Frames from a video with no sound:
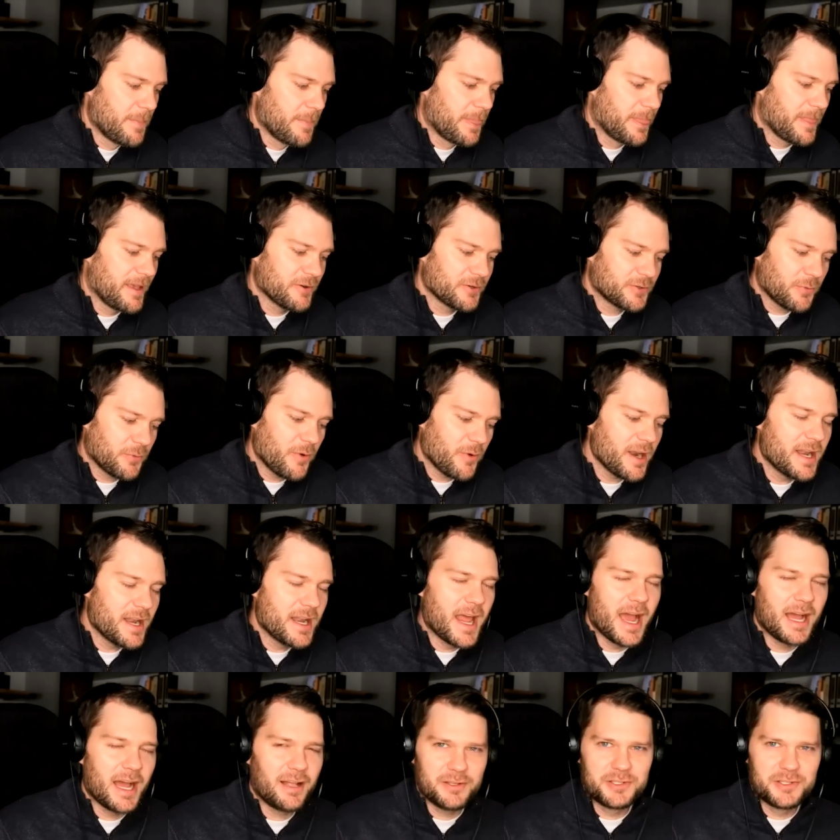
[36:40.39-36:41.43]
here's one
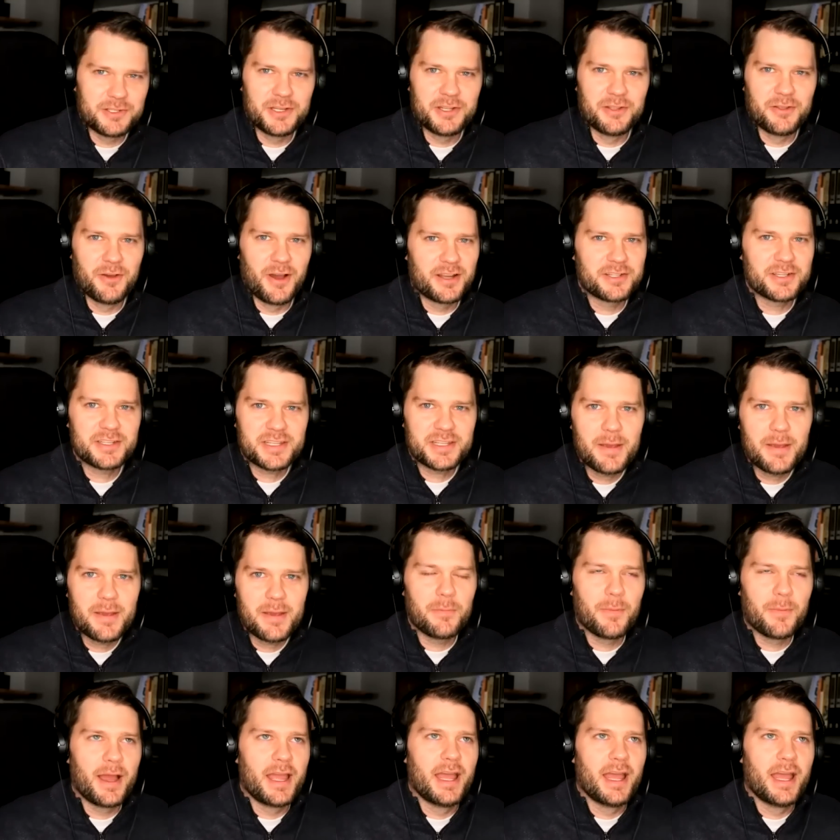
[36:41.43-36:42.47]
analogy though i just came
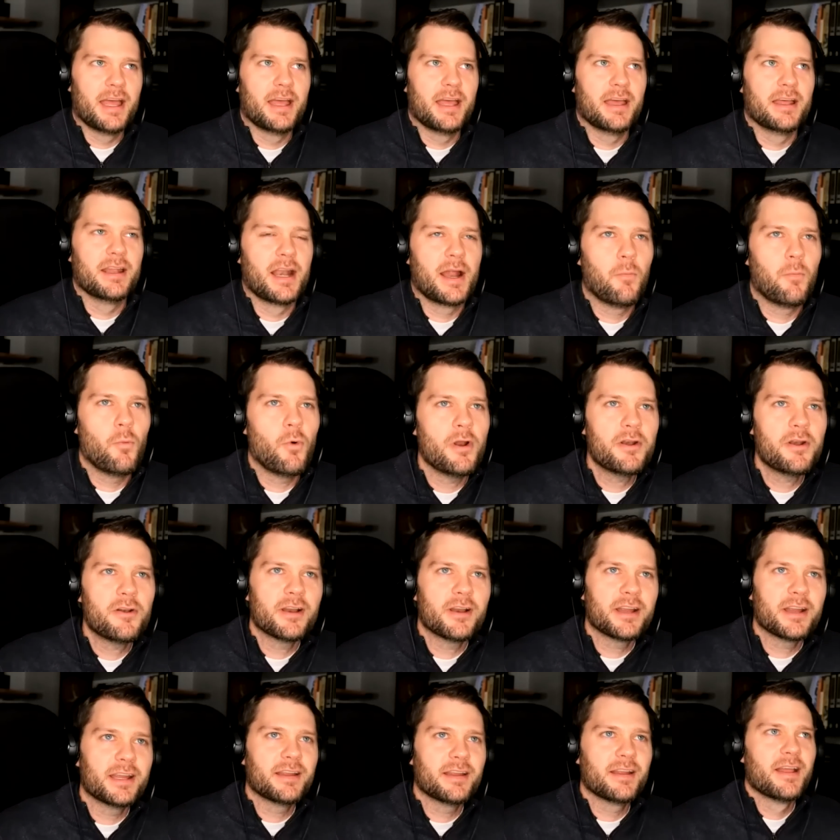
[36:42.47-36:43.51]
to my head and i'm
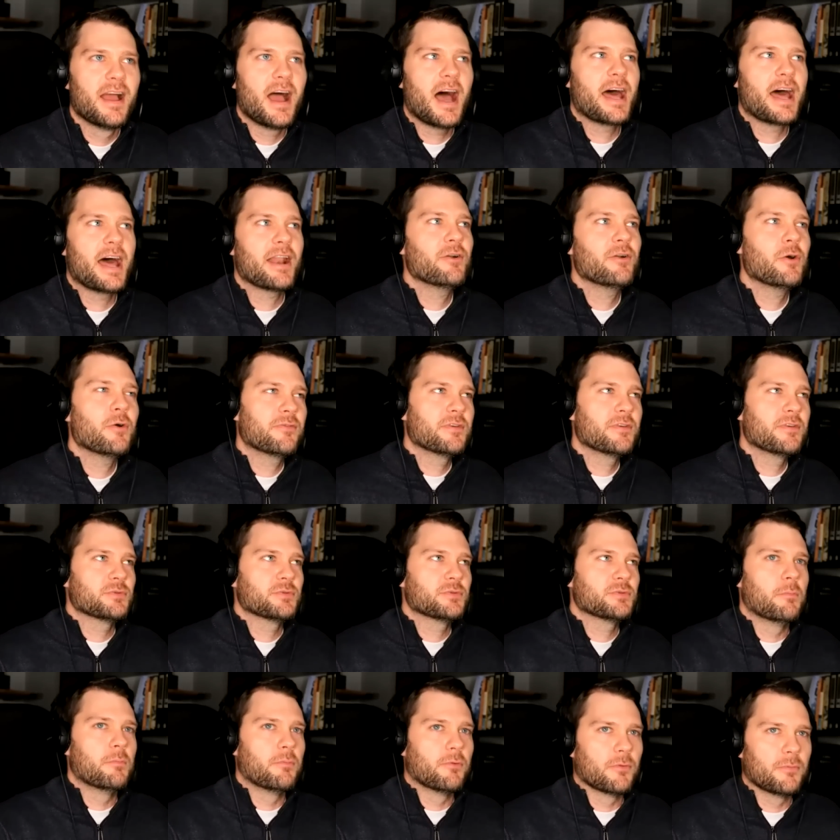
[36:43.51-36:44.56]
wondering i don't know if this
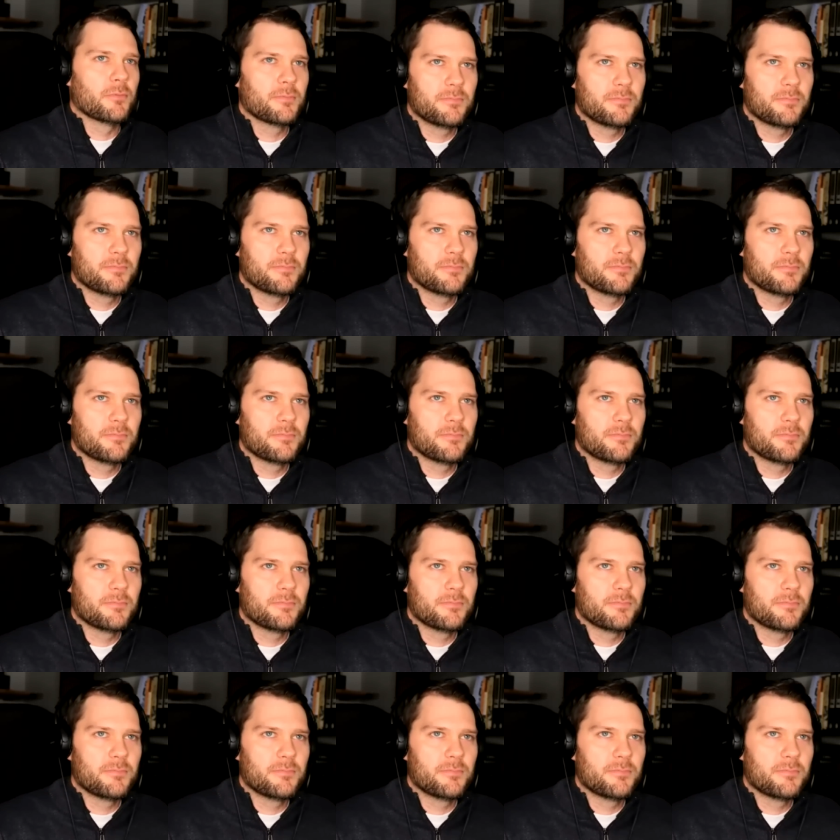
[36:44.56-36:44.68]
will br-